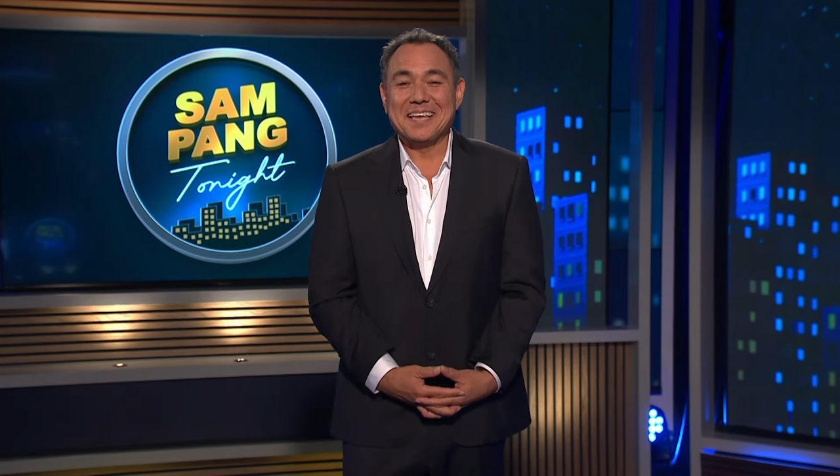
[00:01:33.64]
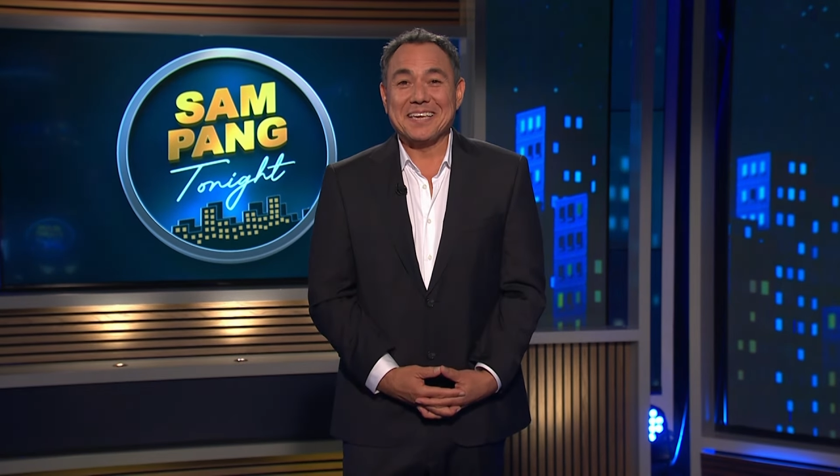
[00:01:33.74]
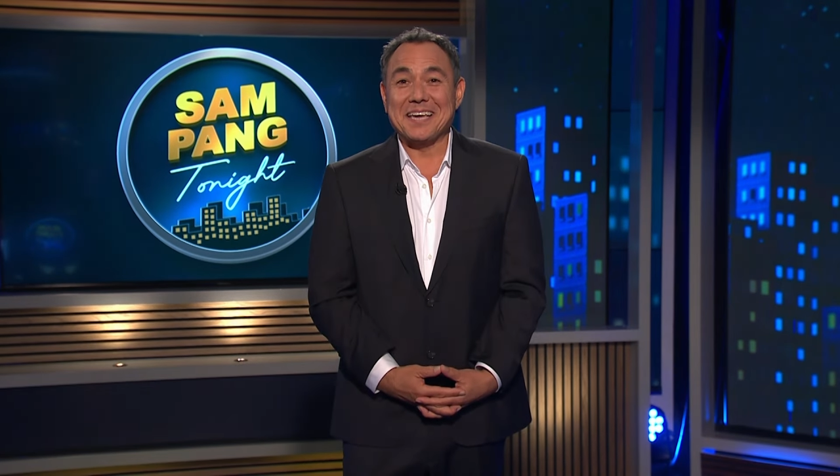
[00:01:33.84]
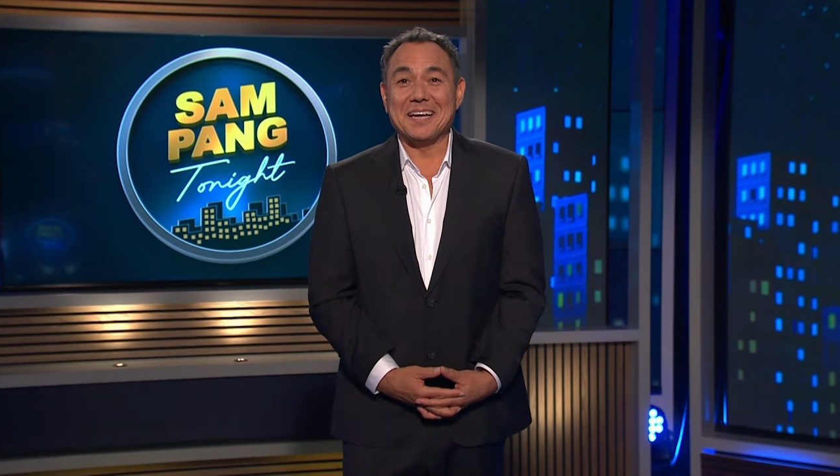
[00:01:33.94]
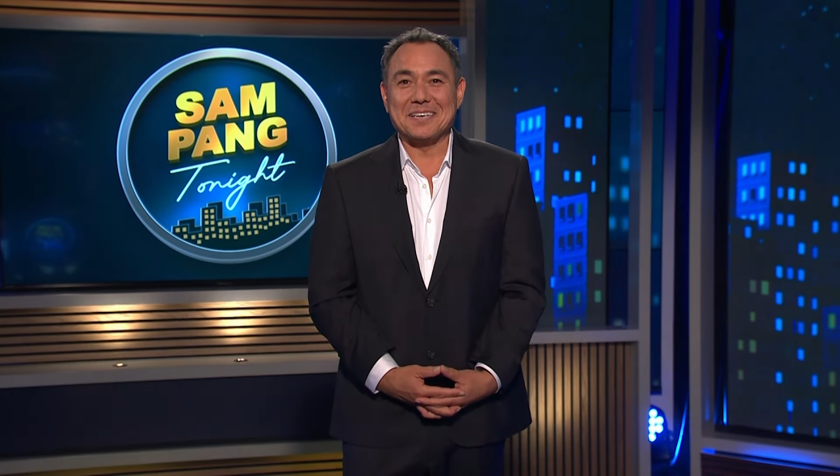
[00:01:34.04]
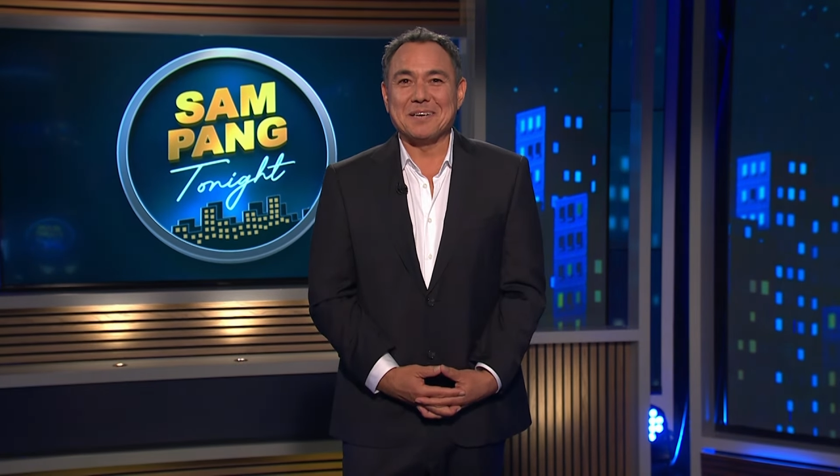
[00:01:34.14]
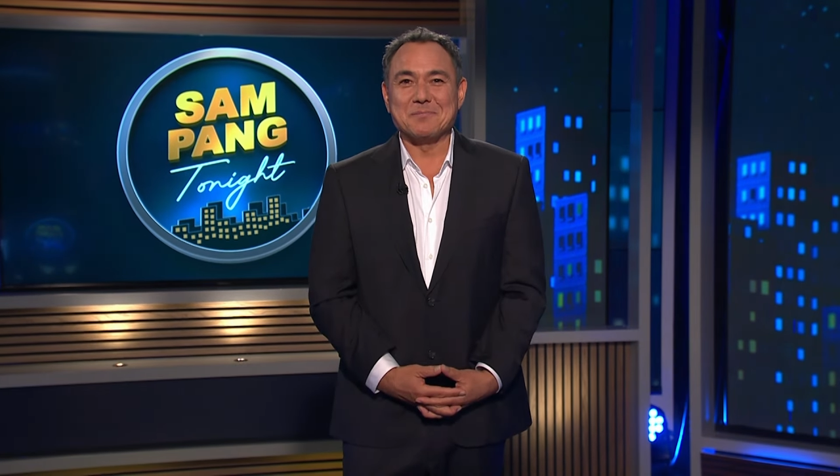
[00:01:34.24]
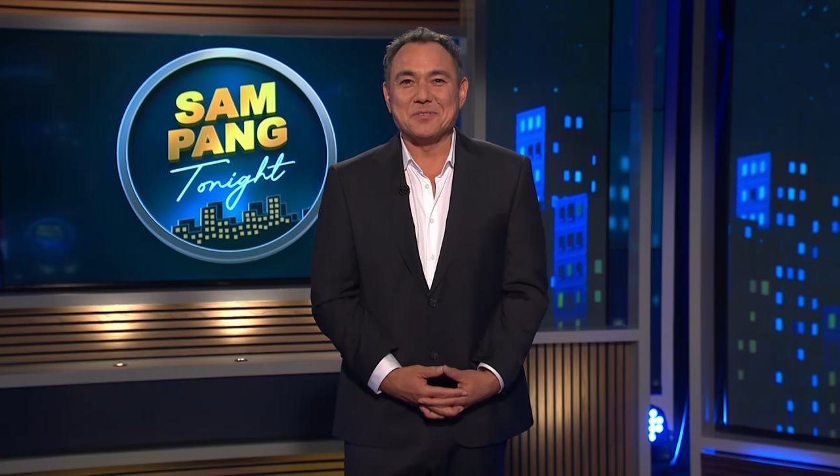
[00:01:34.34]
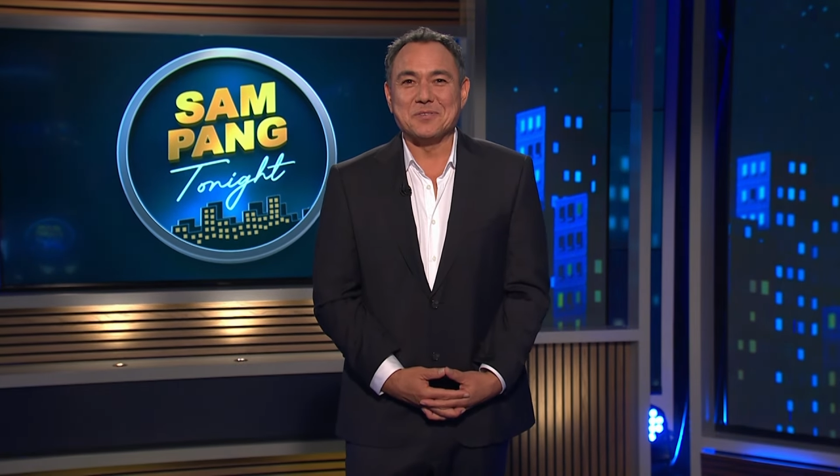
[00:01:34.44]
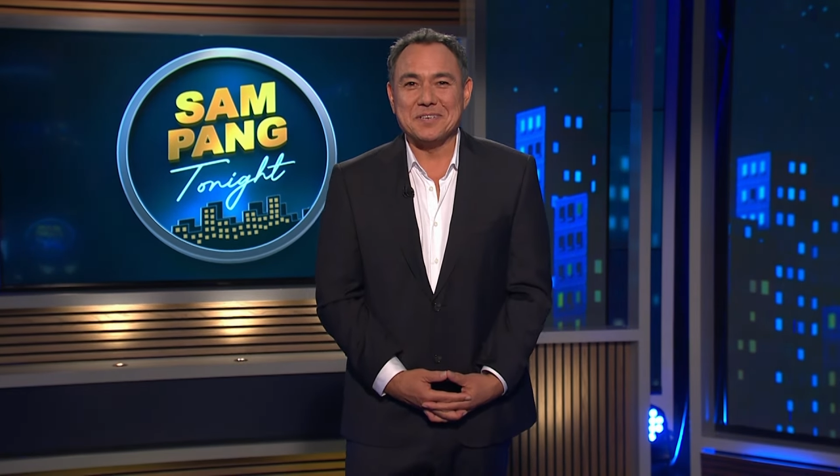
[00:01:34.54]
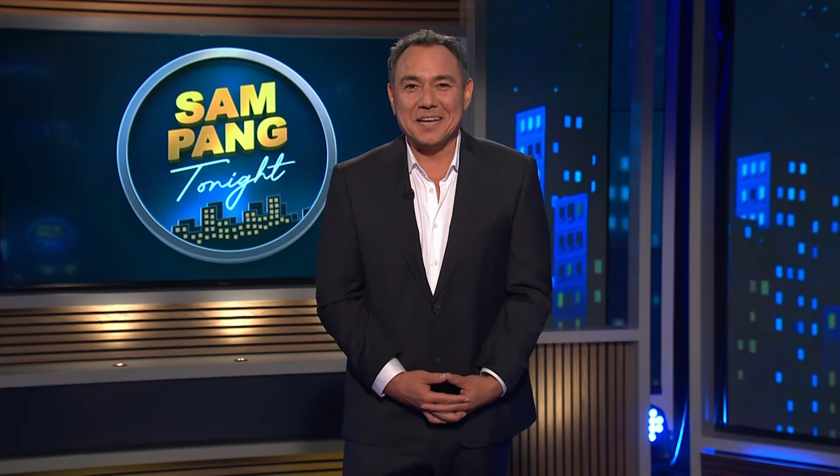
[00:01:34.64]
Can't come soon